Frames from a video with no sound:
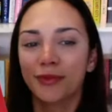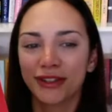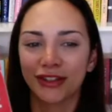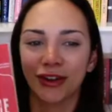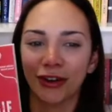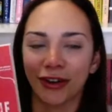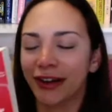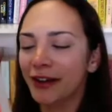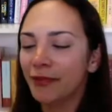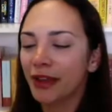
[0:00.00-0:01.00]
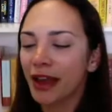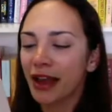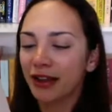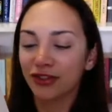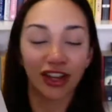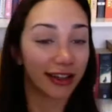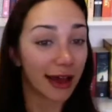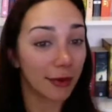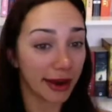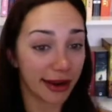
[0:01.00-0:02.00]
So check
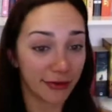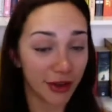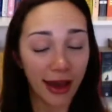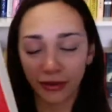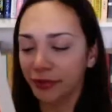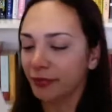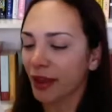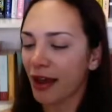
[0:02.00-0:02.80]
that one out if you haven't.